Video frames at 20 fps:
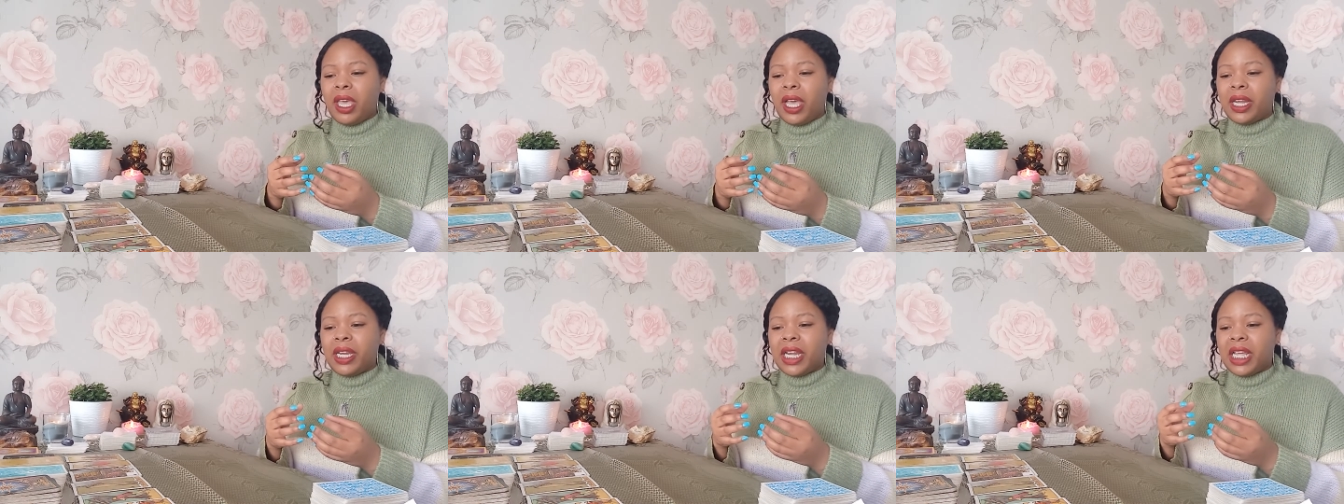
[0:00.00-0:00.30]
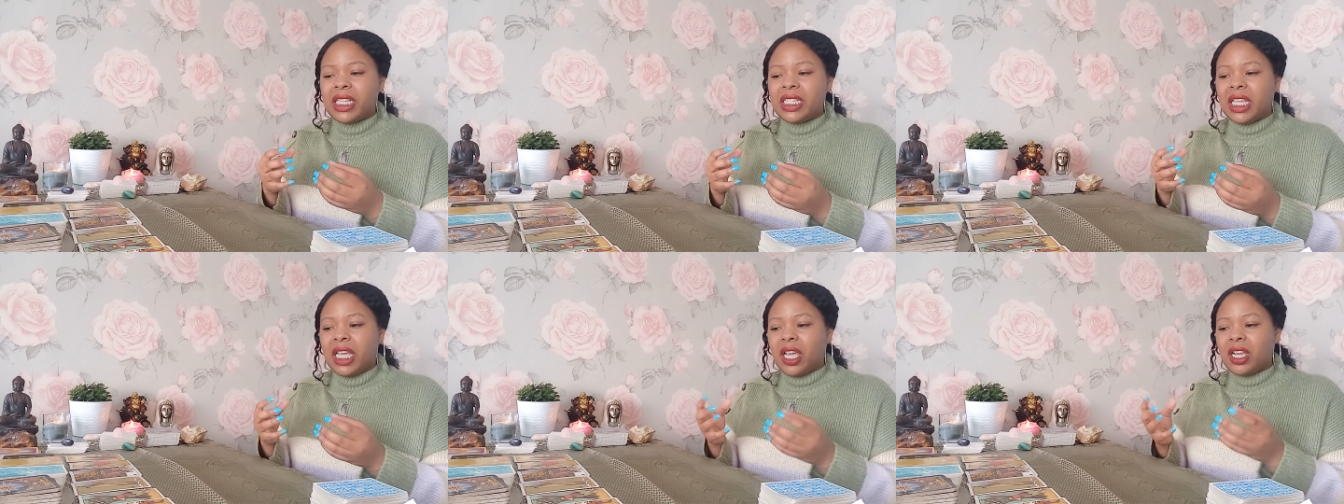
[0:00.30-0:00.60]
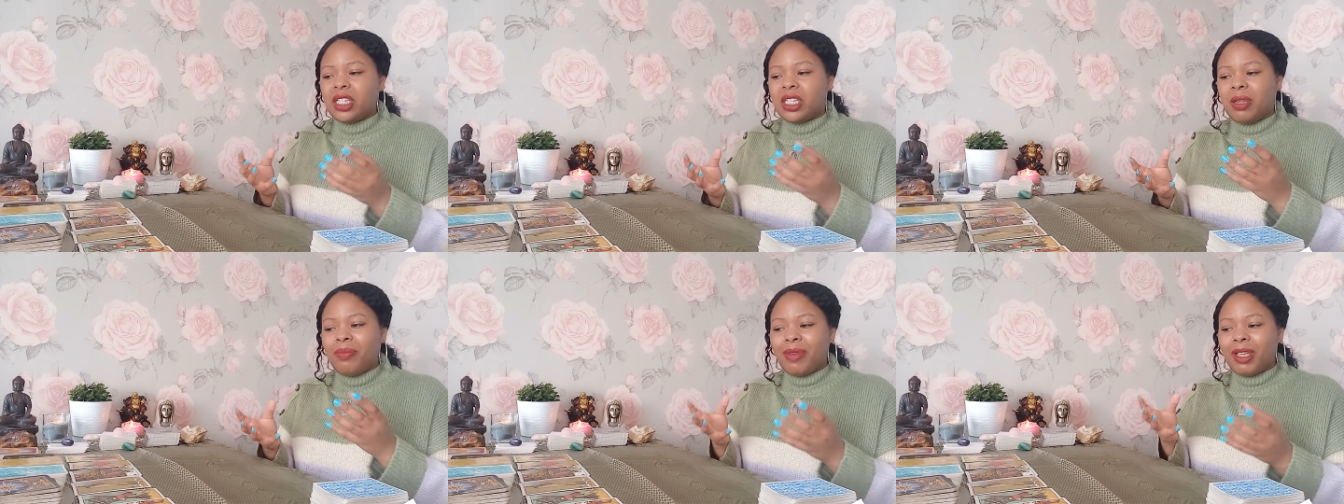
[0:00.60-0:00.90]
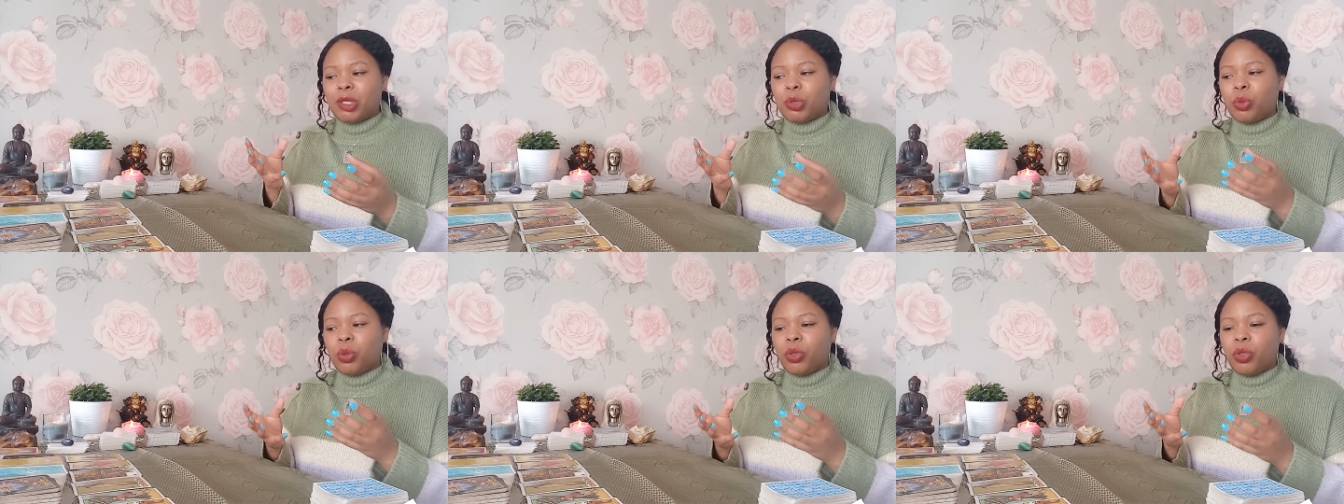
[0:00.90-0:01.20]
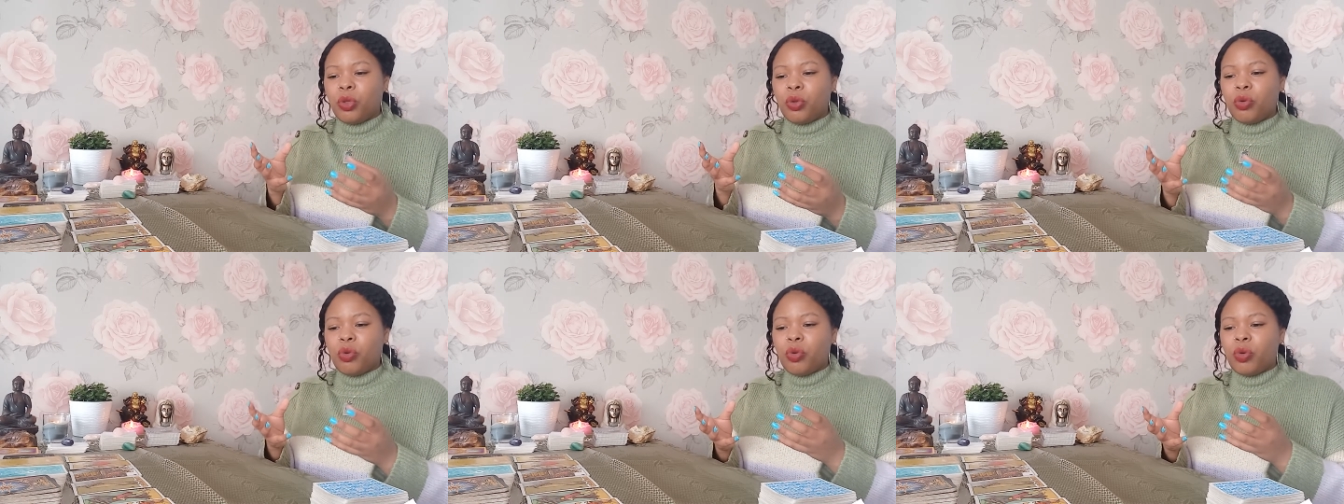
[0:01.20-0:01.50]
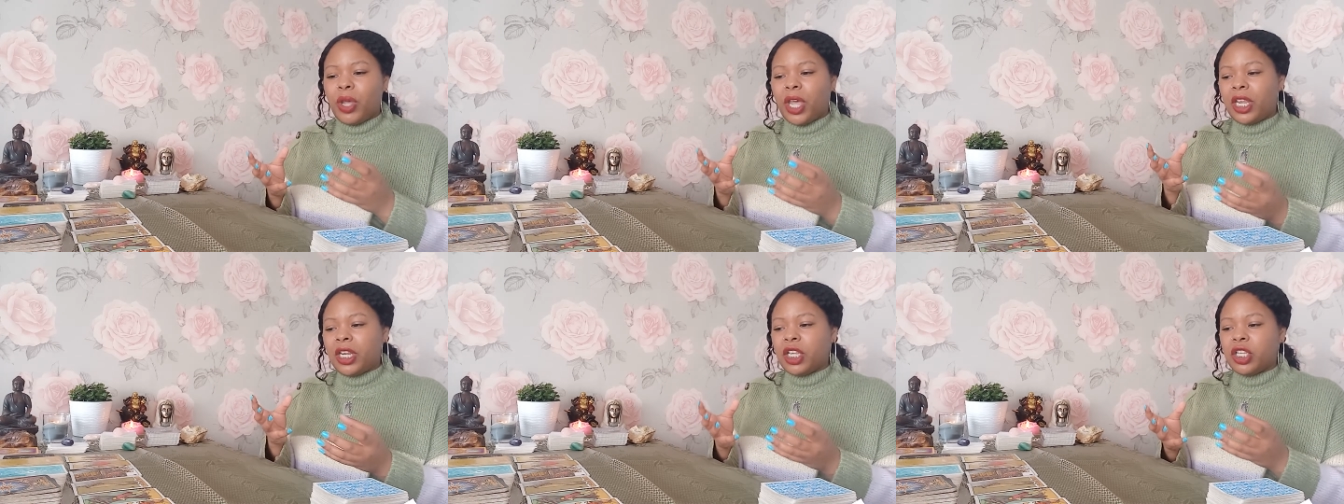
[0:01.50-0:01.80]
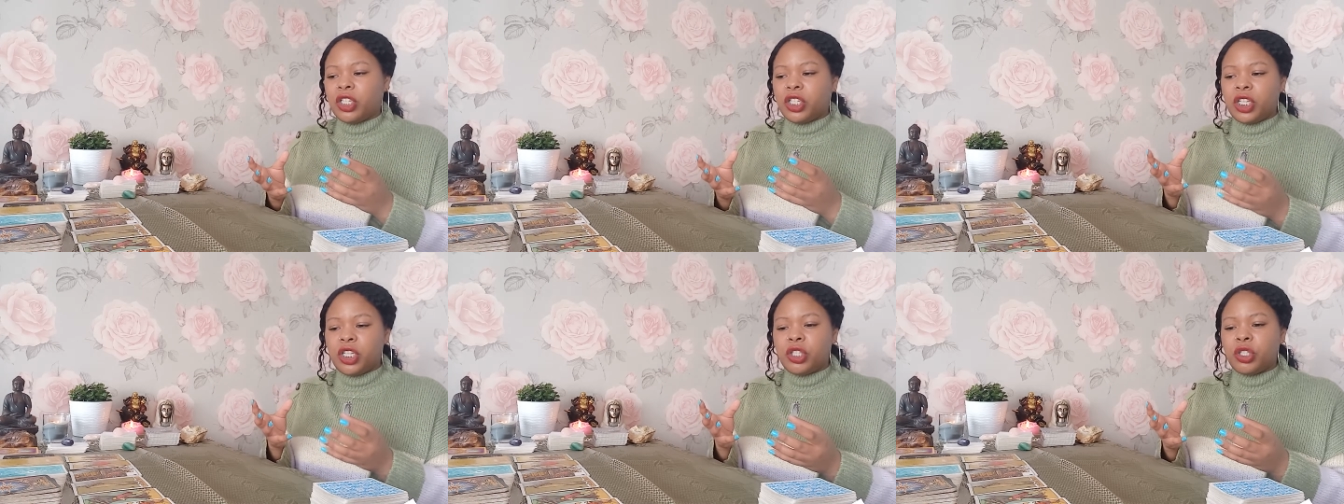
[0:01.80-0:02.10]
And that's actually messed with your
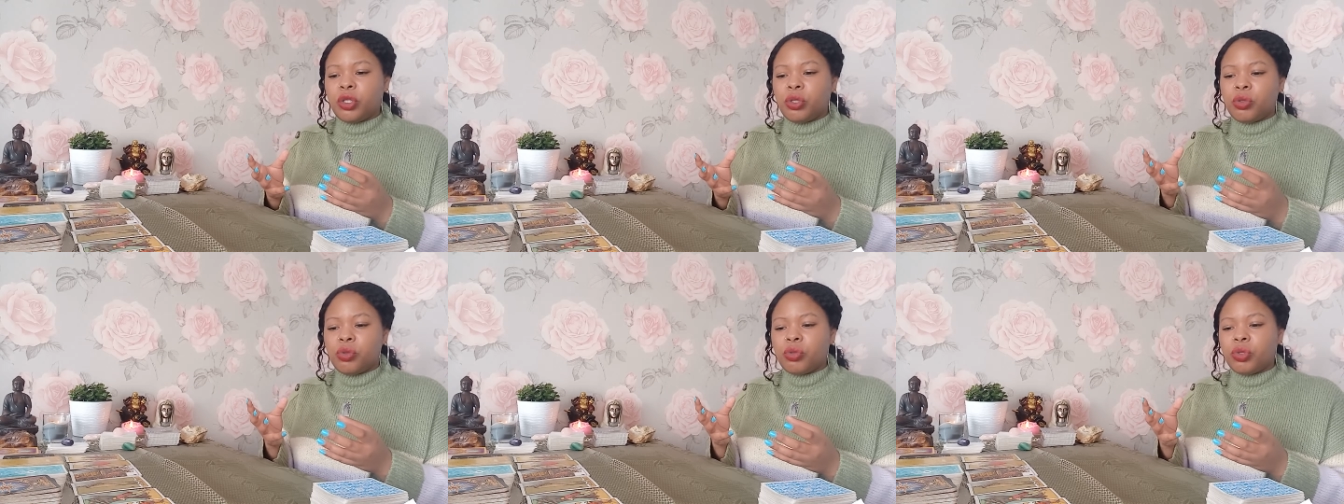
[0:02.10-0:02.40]
energy too.